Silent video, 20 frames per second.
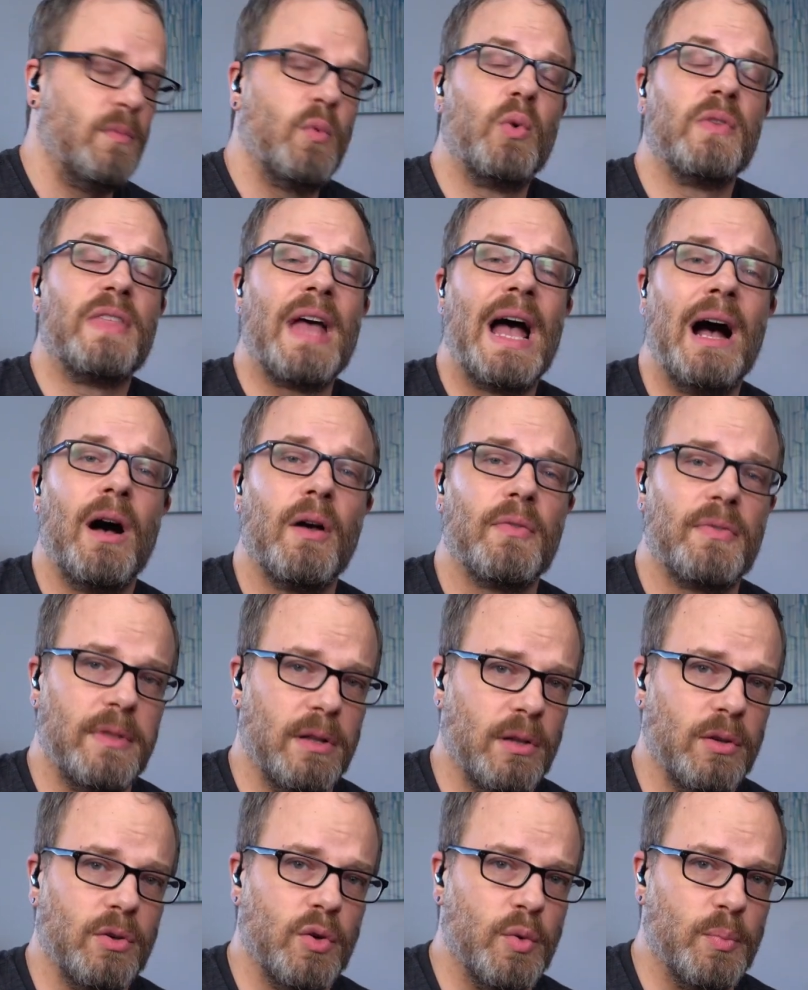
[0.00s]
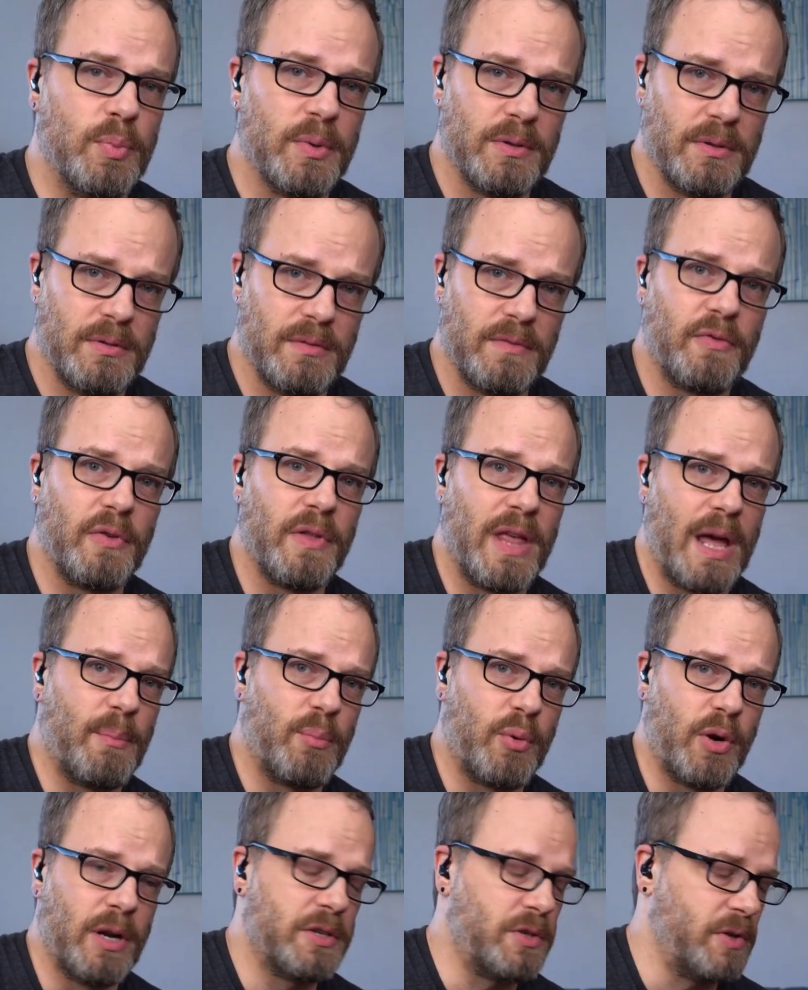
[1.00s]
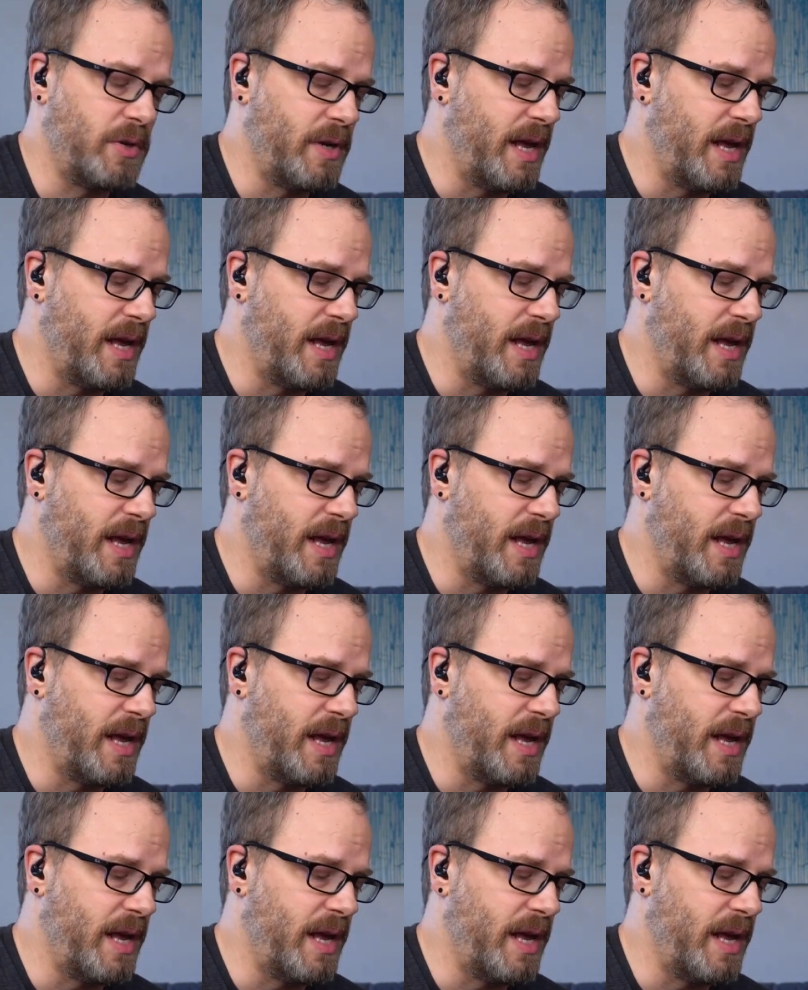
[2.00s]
without the loop for that pressure